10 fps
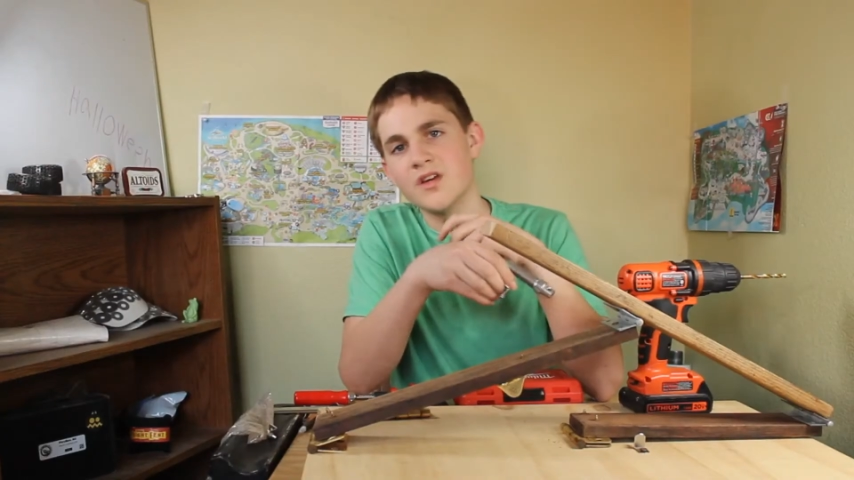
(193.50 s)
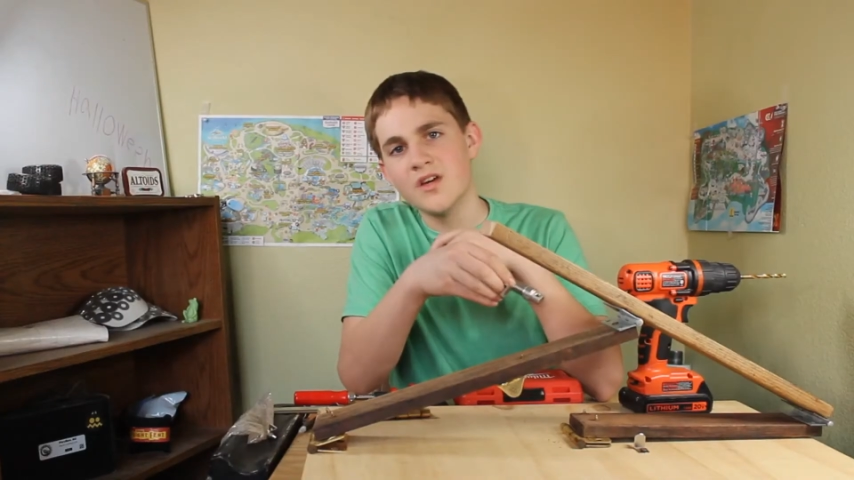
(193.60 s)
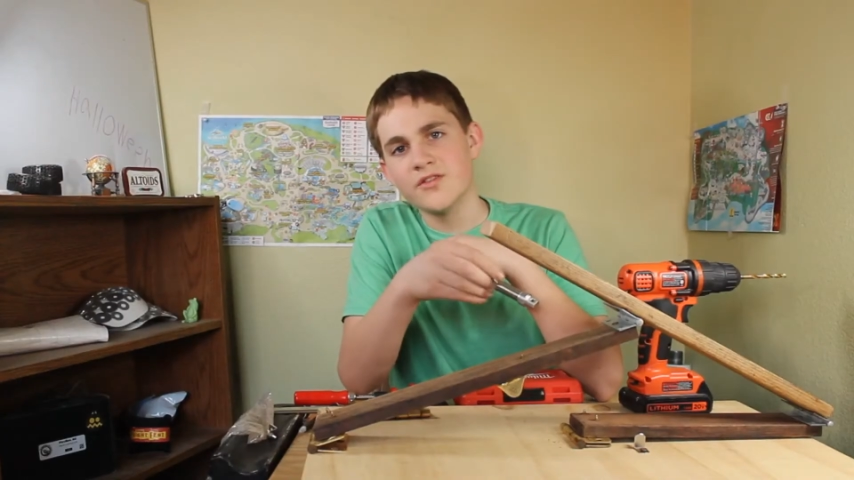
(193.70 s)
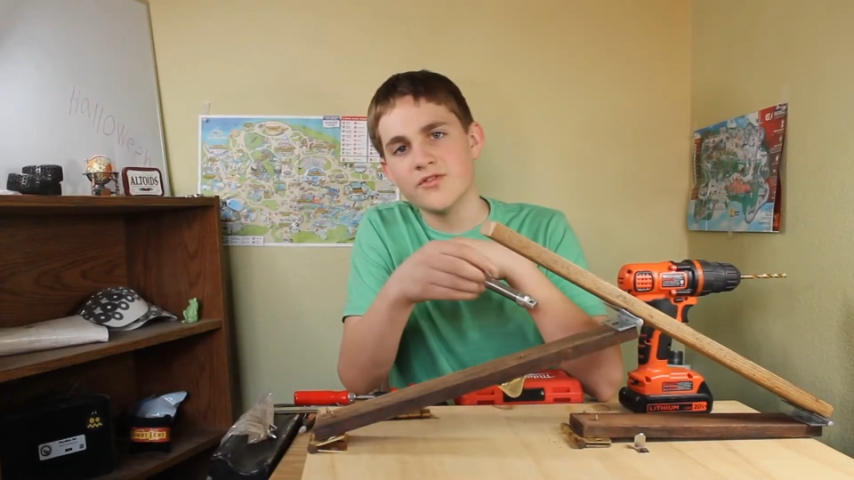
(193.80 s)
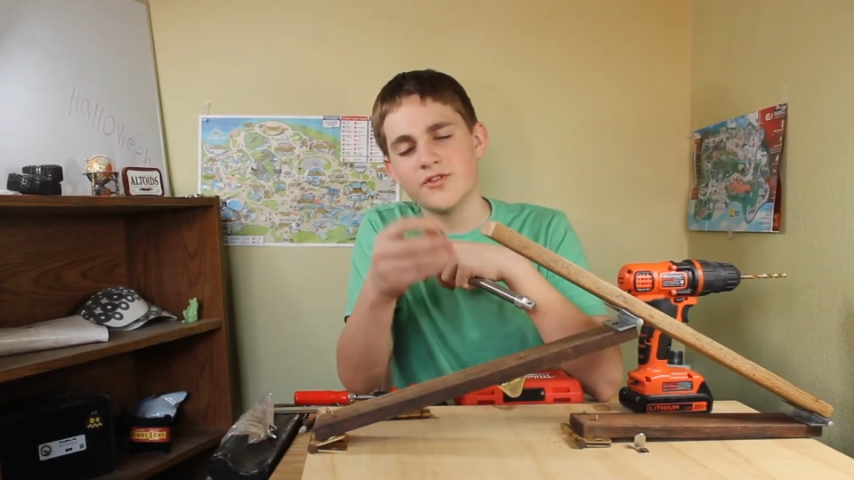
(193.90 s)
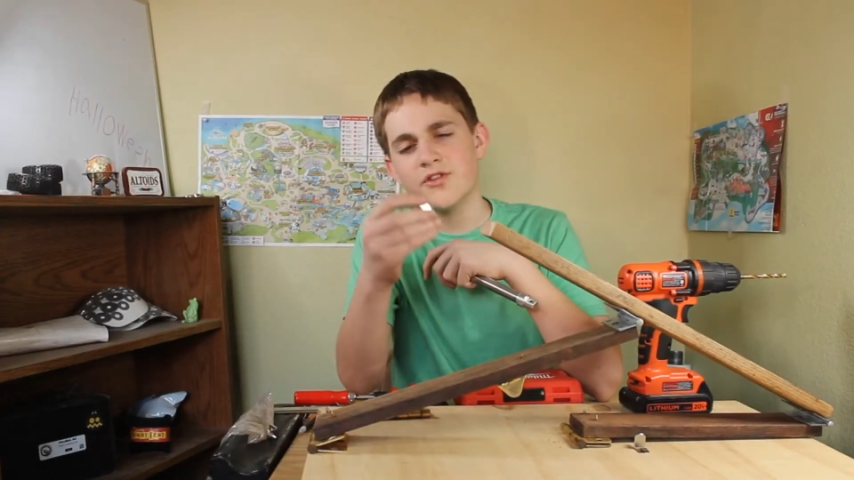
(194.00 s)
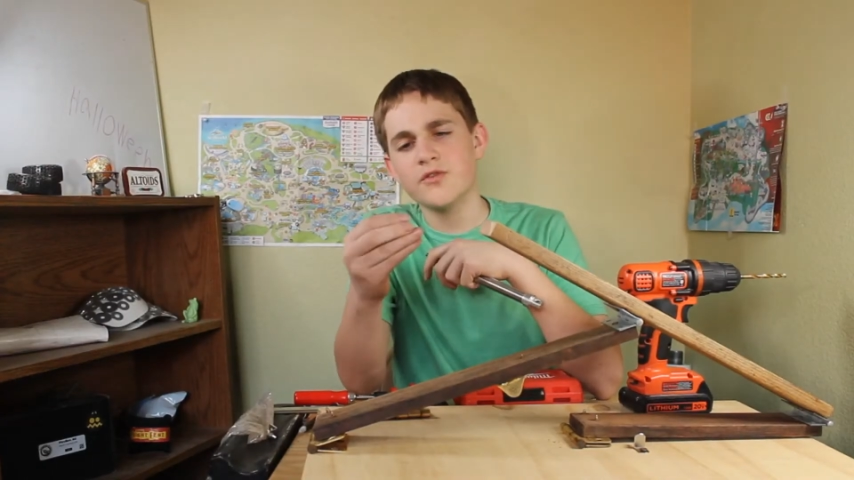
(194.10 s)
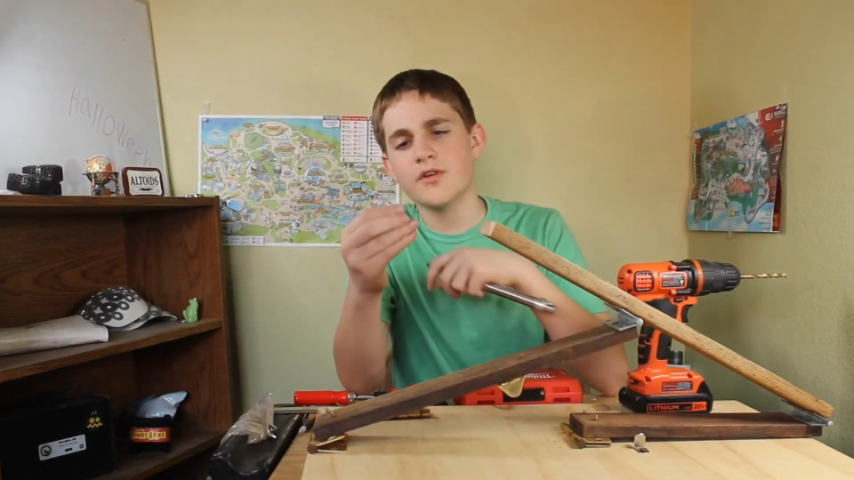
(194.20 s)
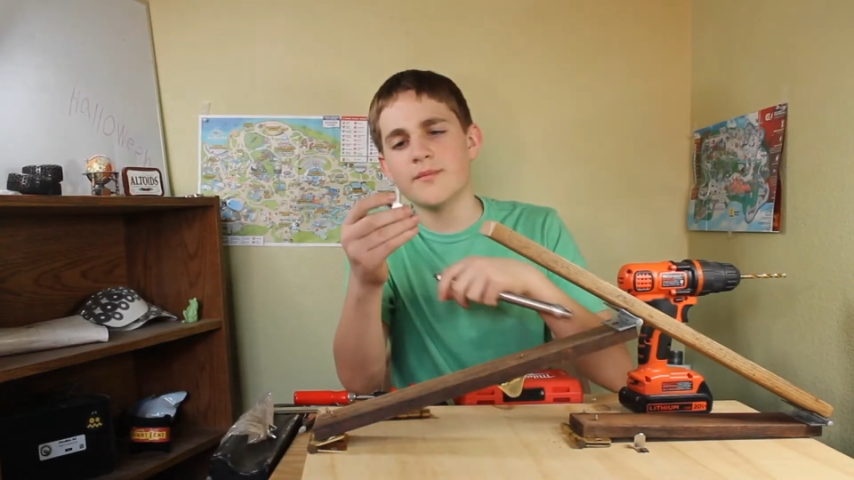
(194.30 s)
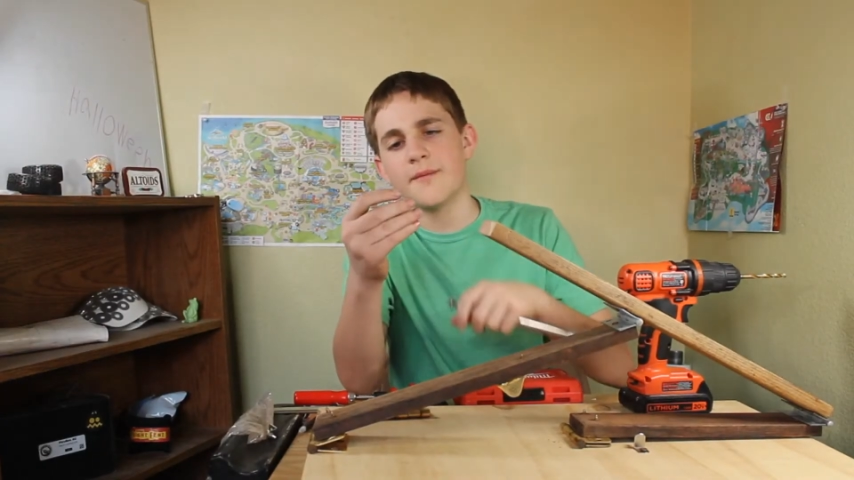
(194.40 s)
So I took
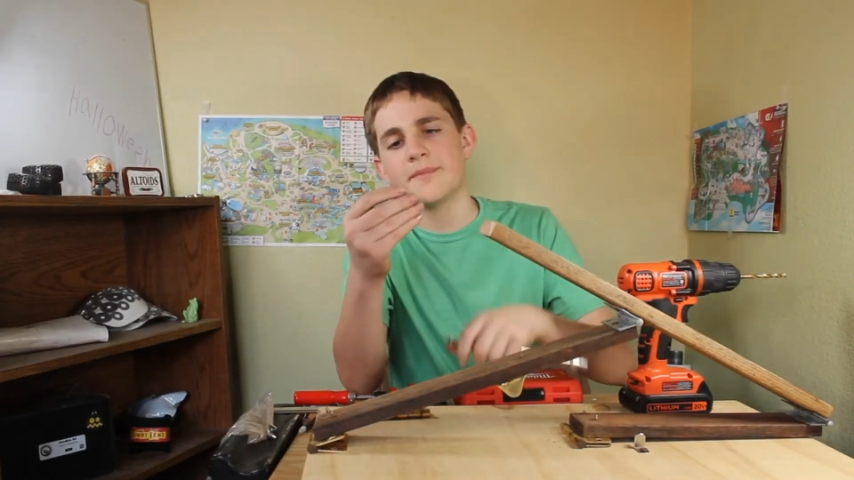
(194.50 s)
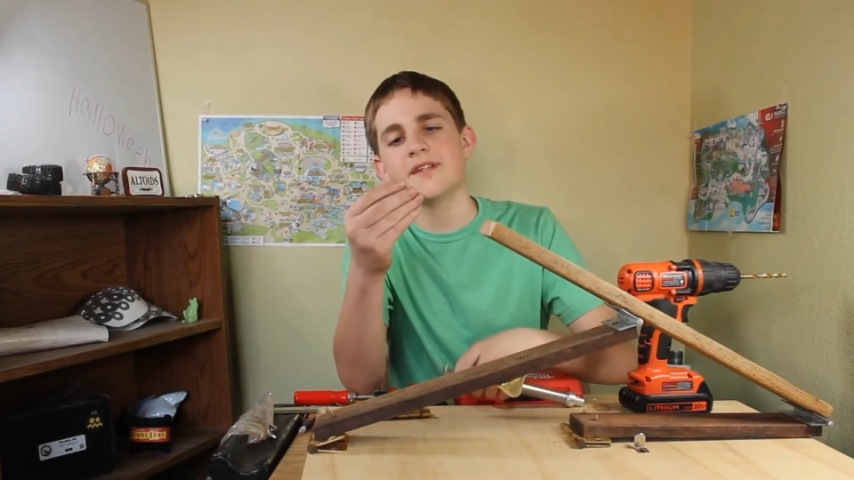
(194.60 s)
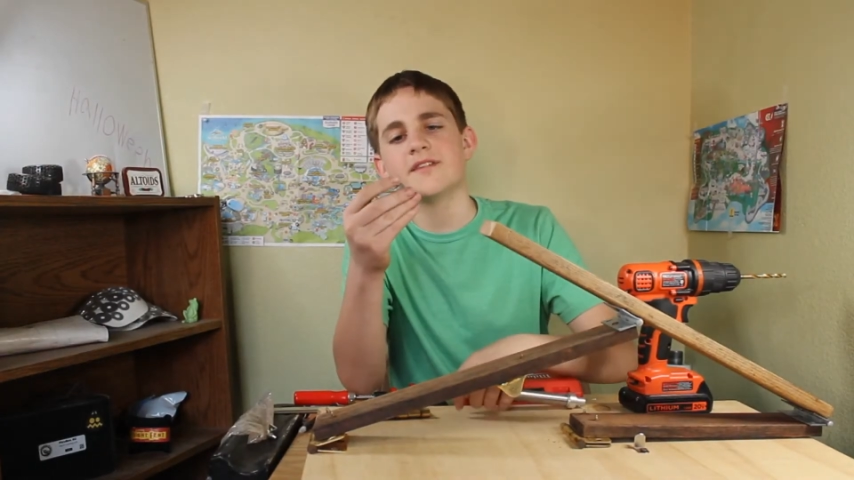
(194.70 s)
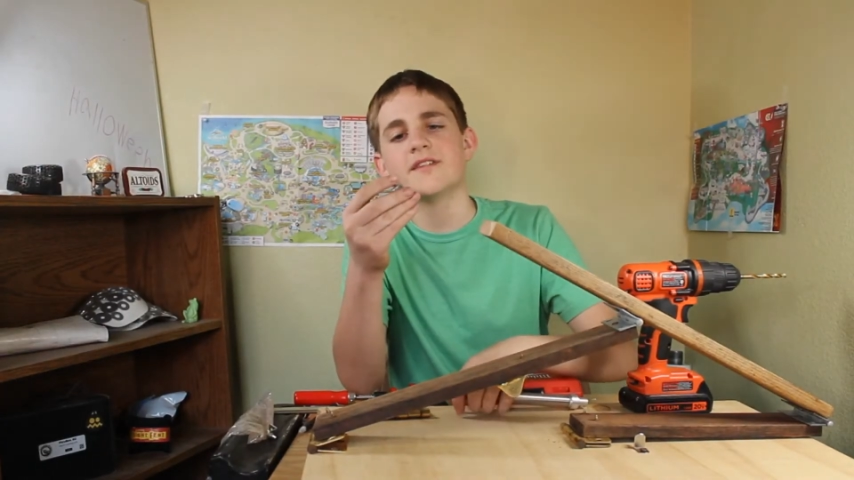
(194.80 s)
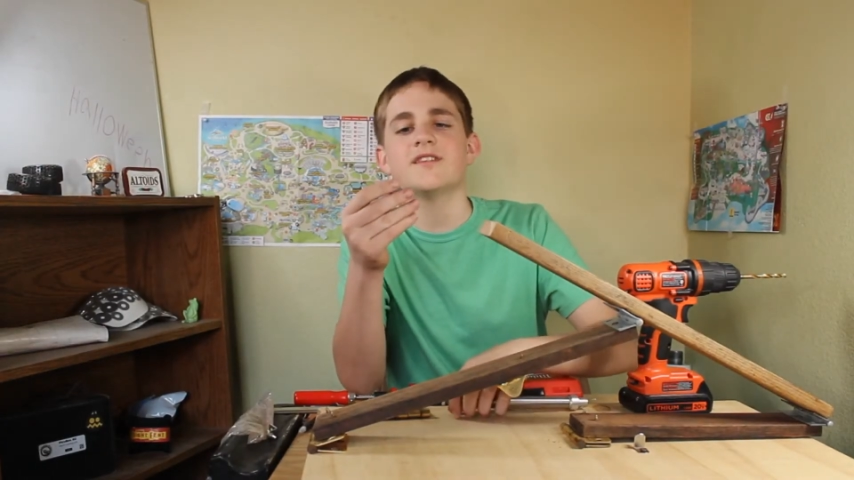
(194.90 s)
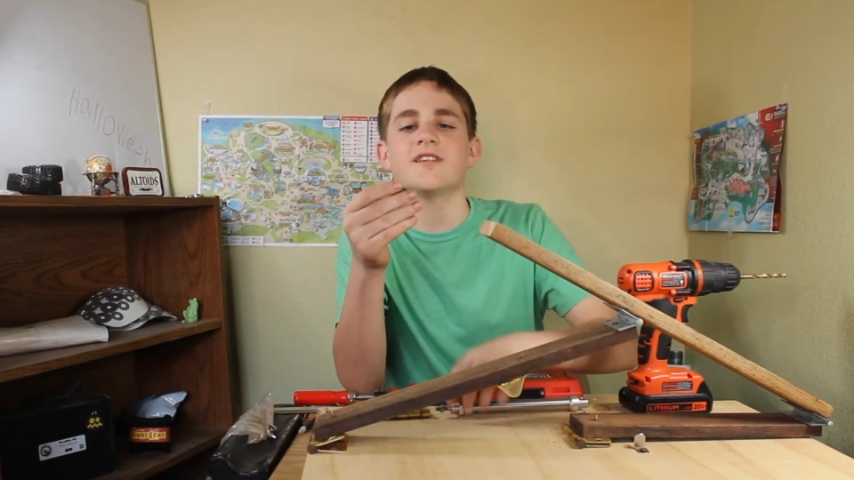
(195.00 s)
one of my pieces